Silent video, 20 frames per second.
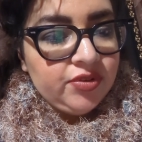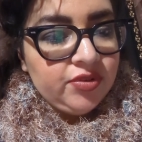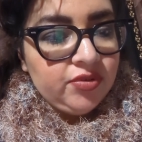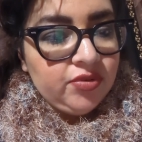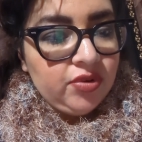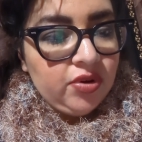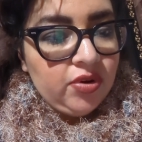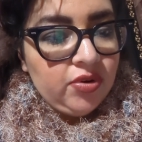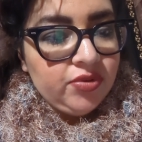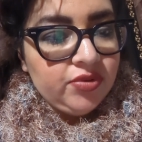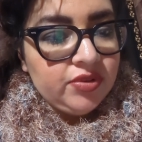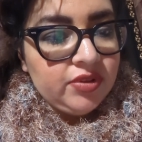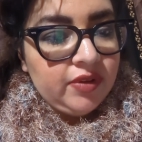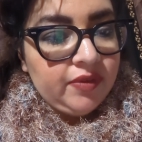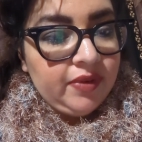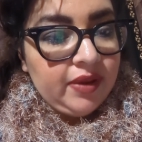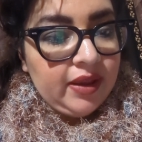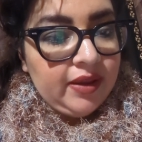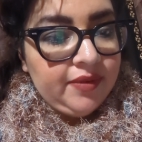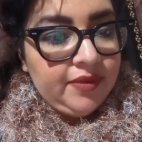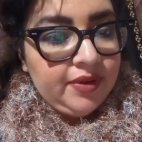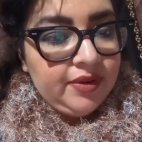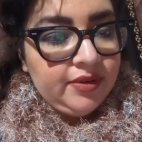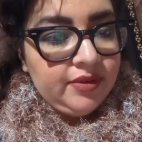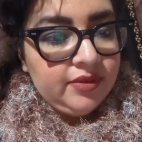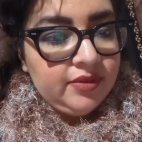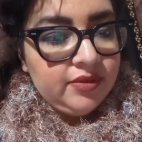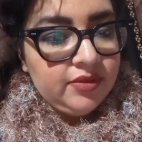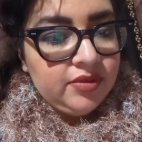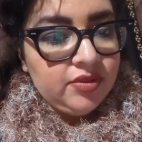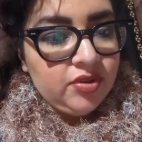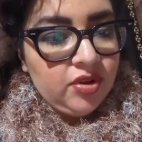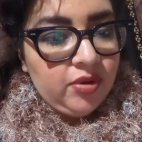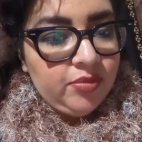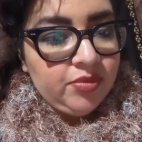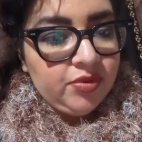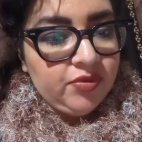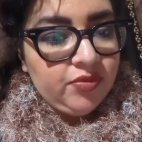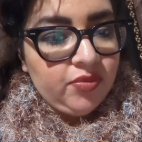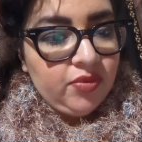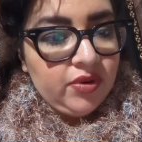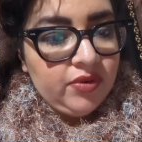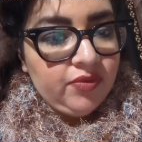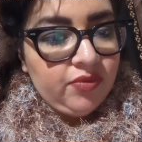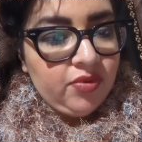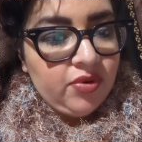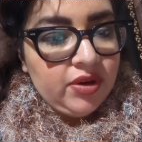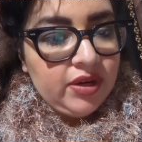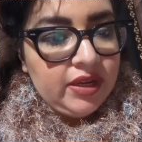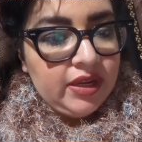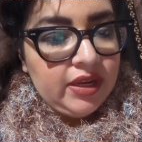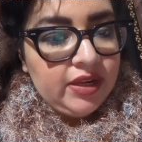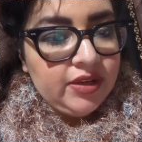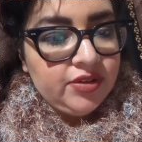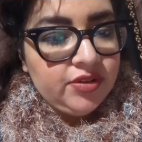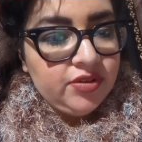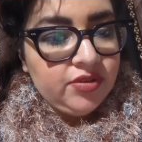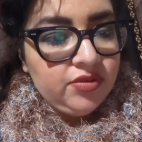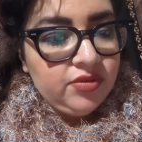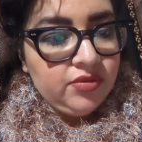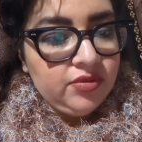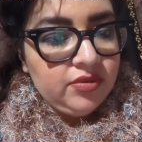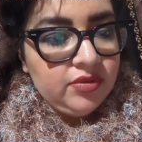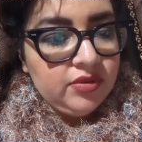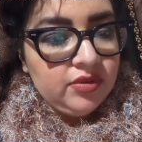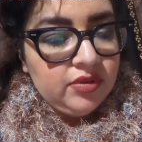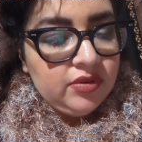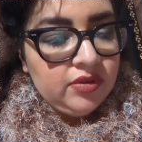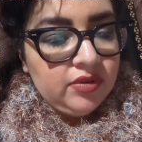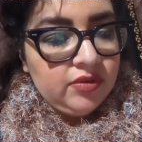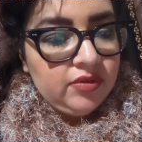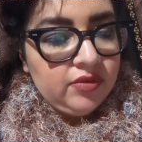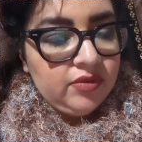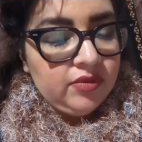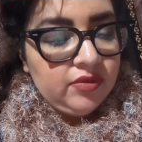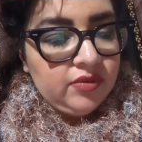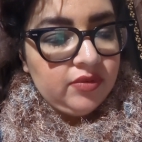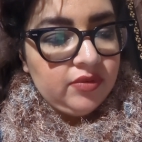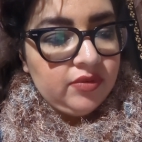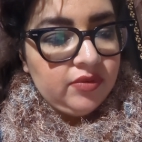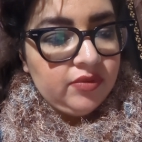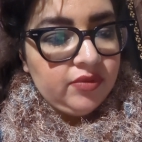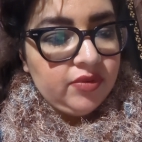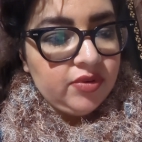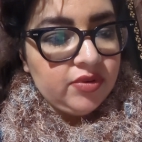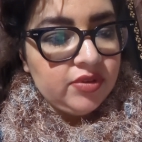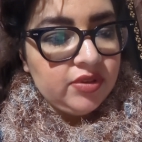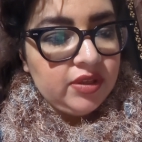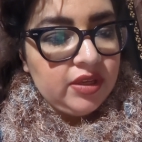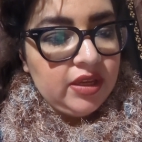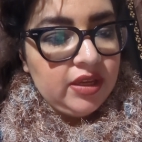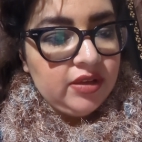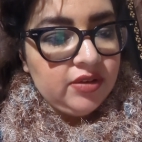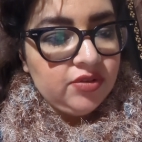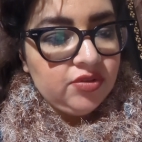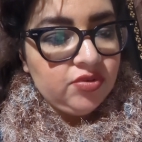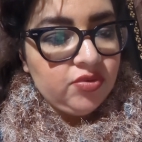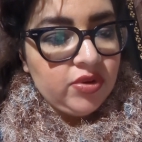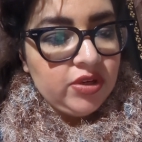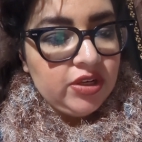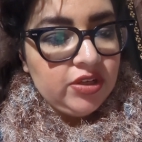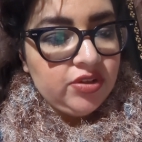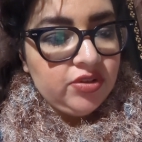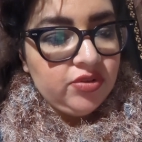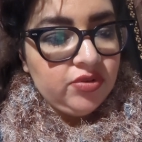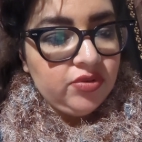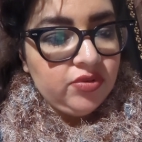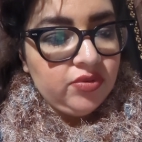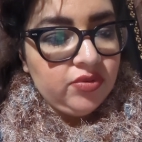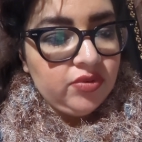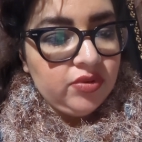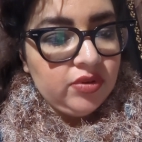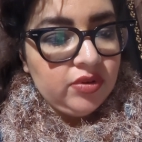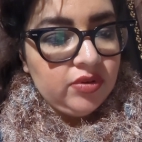to host of heaven, Psalms 148.2, 1 Kings 22.19